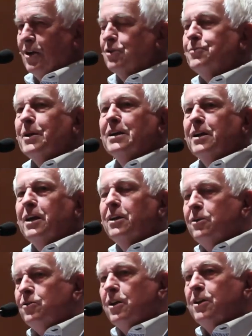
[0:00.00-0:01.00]
there's been an
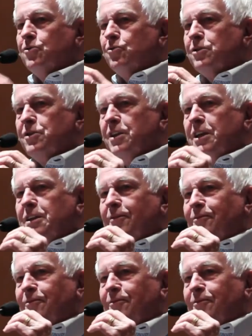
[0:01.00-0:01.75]
interesting